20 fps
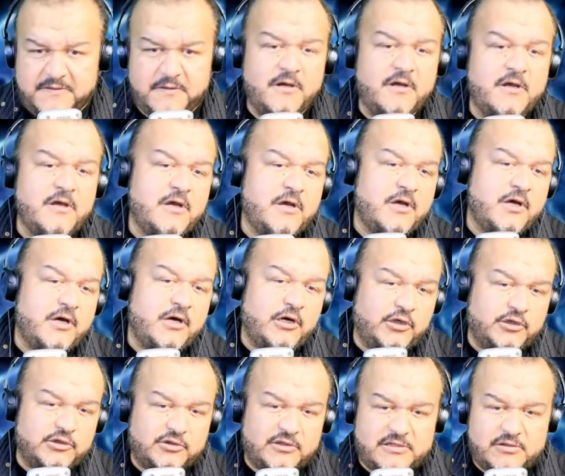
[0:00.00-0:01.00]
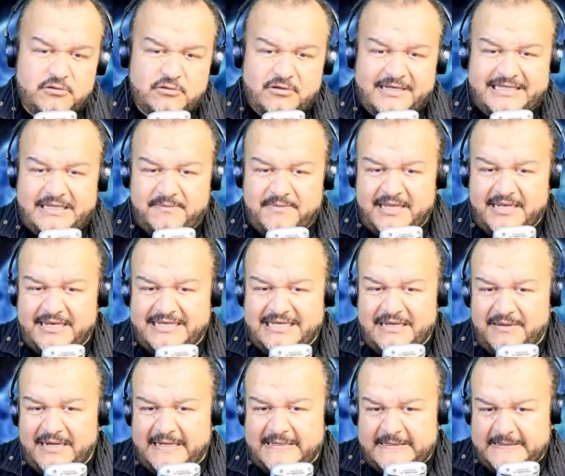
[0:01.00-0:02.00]
Another issue that also
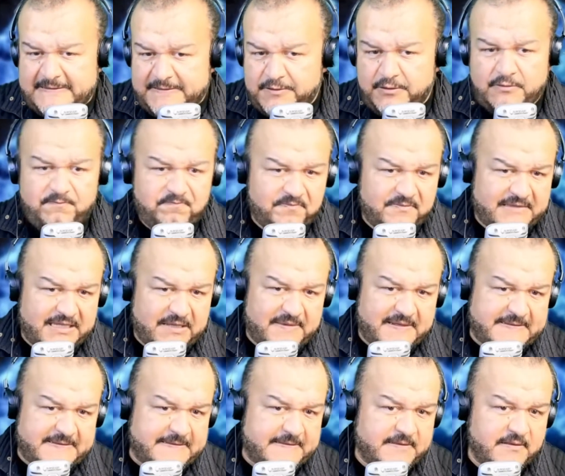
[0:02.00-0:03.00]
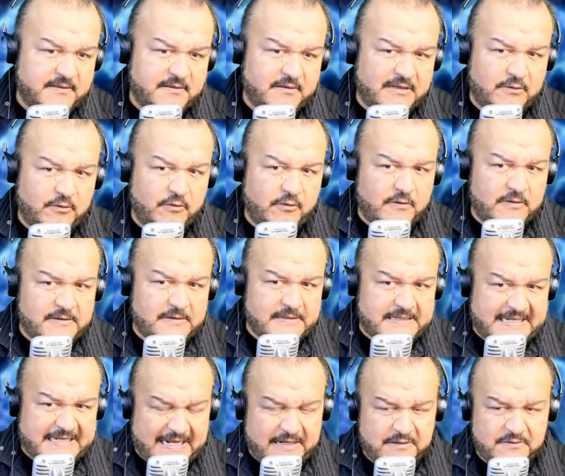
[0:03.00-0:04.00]
draws attention, strange topics,
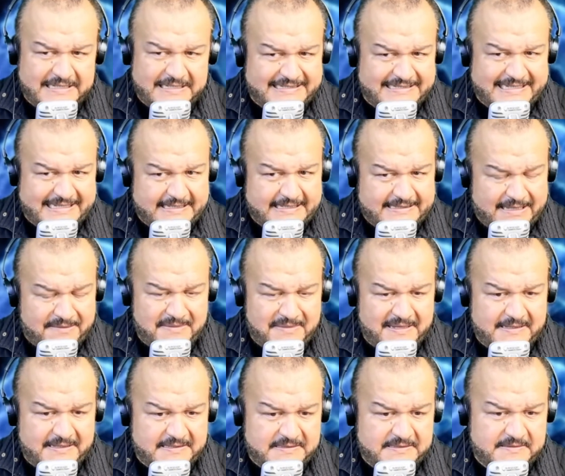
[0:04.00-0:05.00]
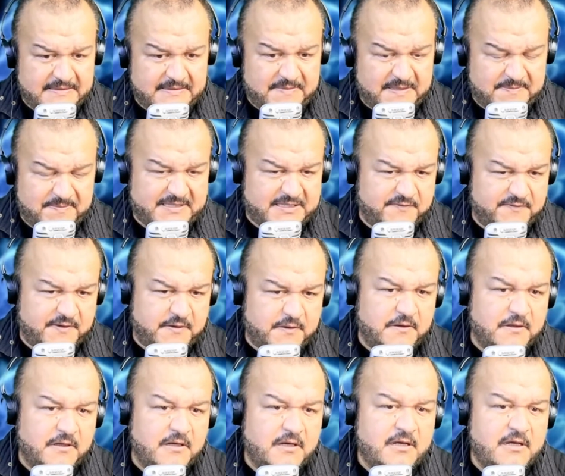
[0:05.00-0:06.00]
this specific topic. Do
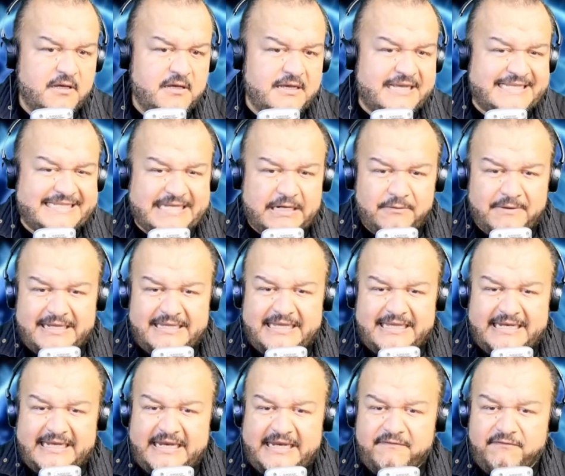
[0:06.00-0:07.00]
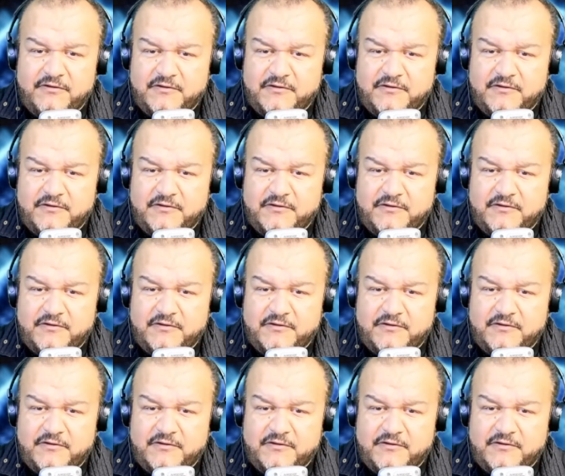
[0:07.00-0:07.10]
you remember glyphosate?